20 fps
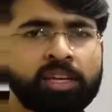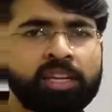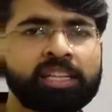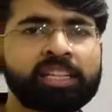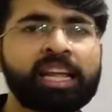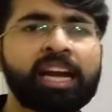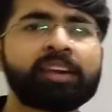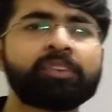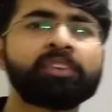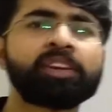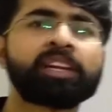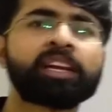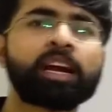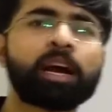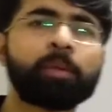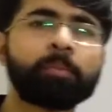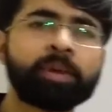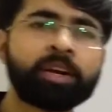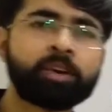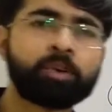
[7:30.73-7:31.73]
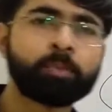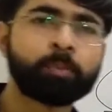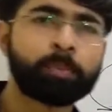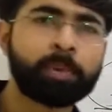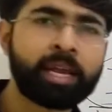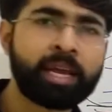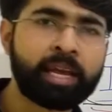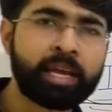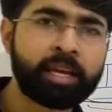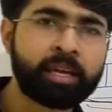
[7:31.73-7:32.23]
that will come into
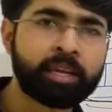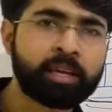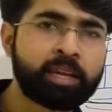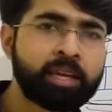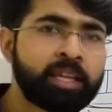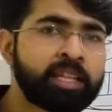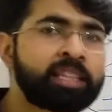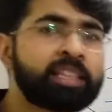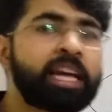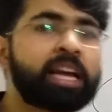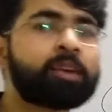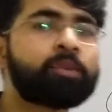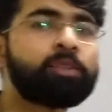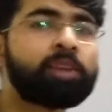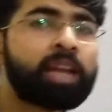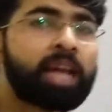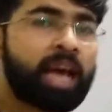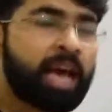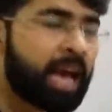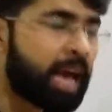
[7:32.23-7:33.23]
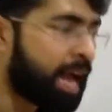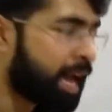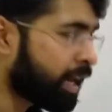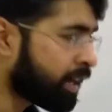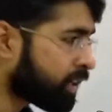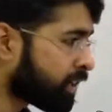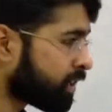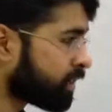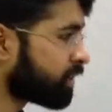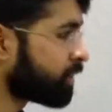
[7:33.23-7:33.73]
play, that will
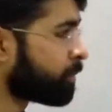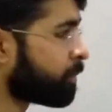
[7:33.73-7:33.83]
act.